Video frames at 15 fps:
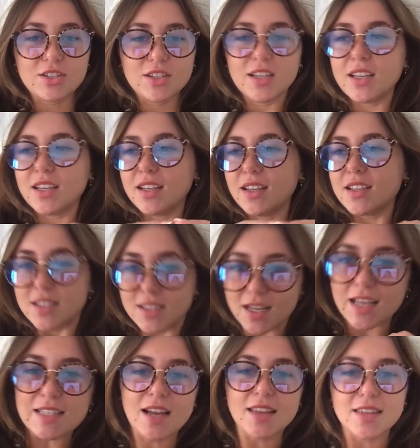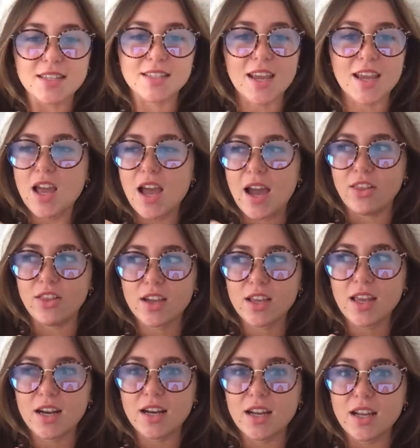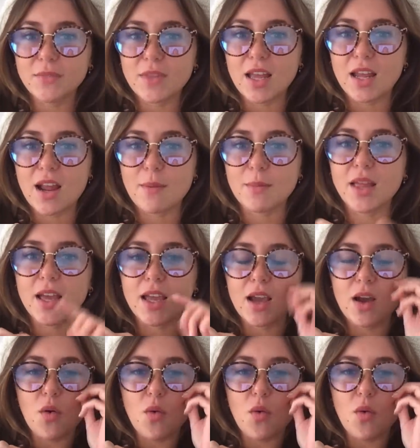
He stays on the stage. I look at Kennedy and I'm like,